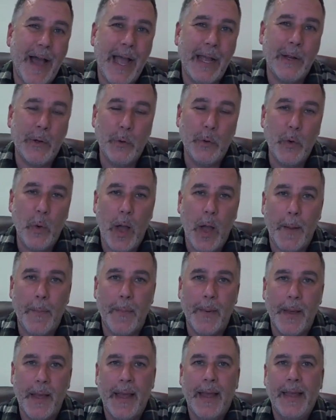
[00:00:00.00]
I grew
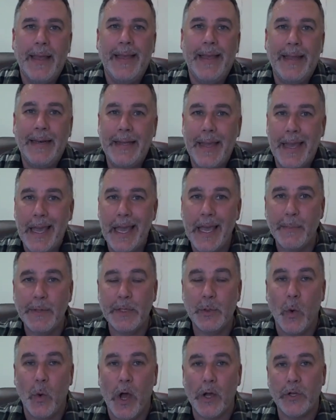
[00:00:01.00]
up in
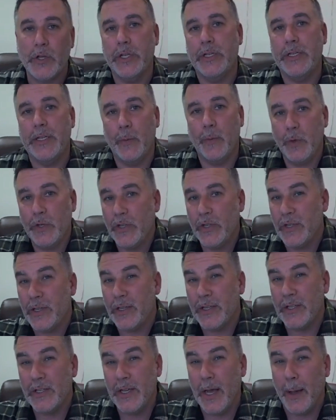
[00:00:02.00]
Camas, Washington, which is
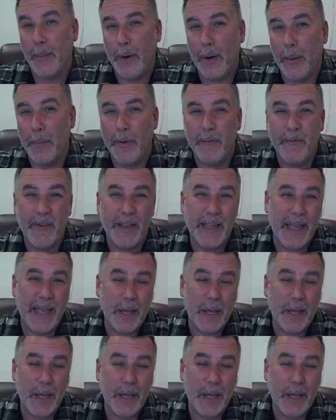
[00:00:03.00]
a suburb of